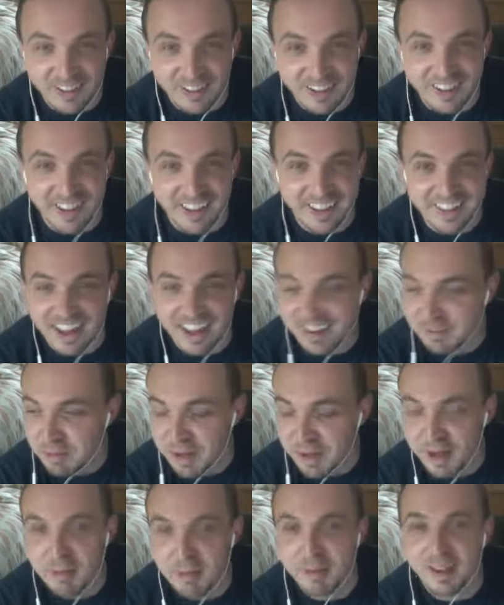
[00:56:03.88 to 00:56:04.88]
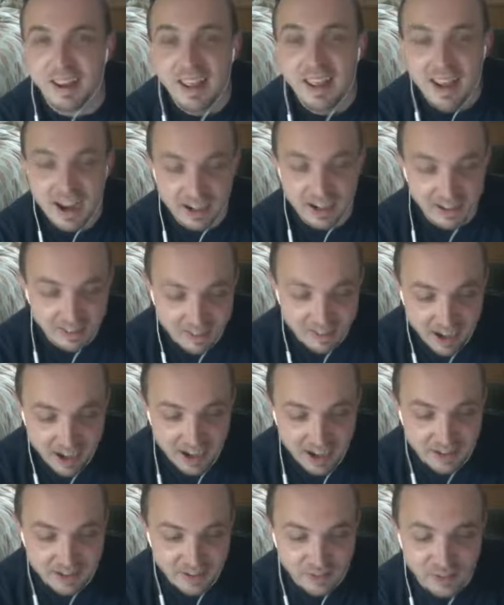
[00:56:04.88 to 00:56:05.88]
like, that becomes and it's
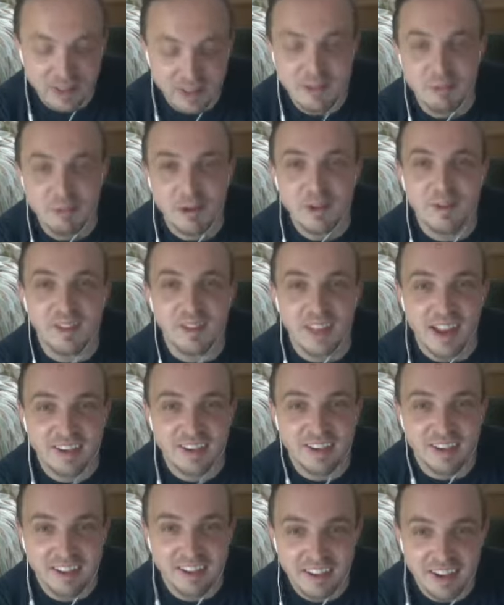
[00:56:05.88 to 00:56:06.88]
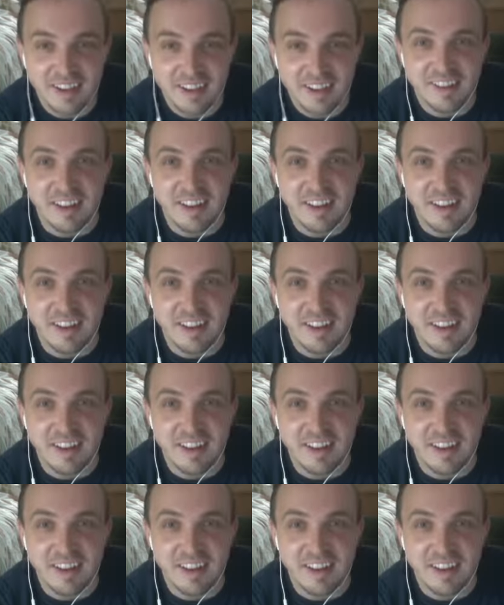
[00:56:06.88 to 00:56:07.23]
scientifically proven that's an addiction.